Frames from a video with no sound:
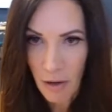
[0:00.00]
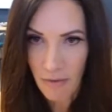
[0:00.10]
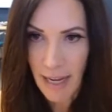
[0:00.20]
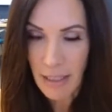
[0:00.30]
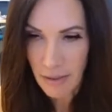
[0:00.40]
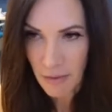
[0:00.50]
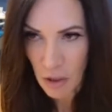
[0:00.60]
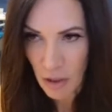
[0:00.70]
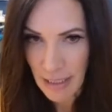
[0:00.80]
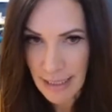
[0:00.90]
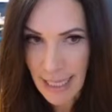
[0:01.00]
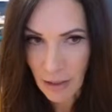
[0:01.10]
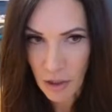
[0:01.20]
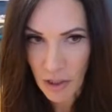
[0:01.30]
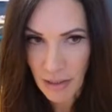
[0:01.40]
of artificial
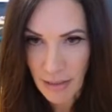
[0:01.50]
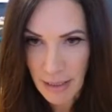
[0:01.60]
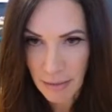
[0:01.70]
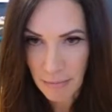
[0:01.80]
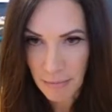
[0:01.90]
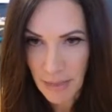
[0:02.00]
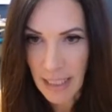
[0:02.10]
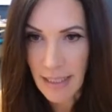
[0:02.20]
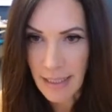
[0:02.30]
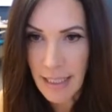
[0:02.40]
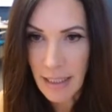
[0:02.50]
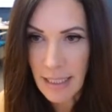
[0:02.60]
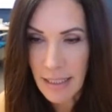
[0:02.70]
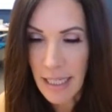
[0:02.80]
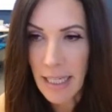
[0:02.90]
intelligence. You can see a
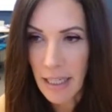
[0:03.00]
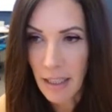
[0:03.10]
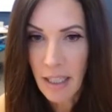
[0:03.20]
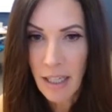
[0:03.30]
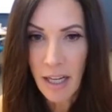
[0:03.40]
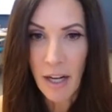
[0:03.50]
list here,